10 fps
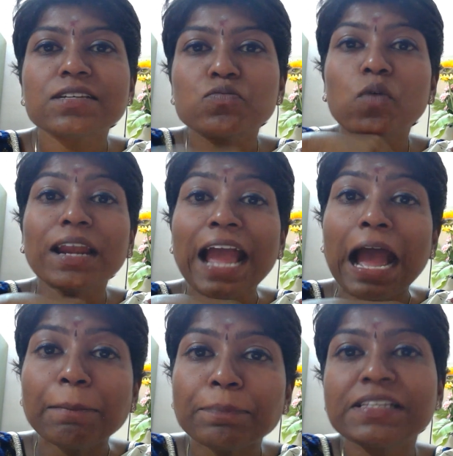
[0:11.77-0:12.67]
is what
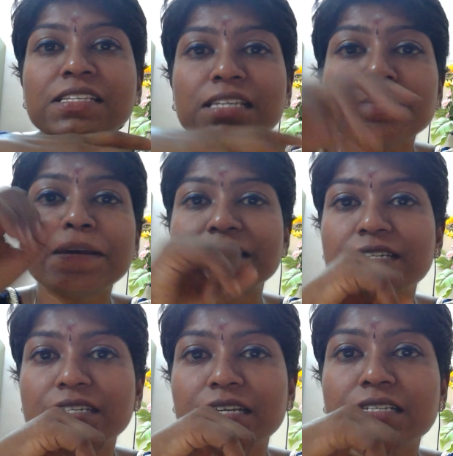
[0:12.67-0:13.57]
happens in
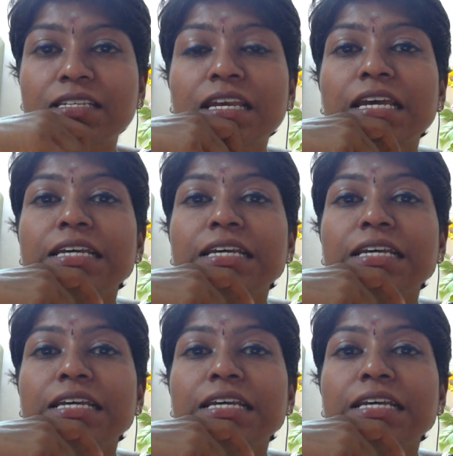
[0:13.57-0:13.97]
Best disease.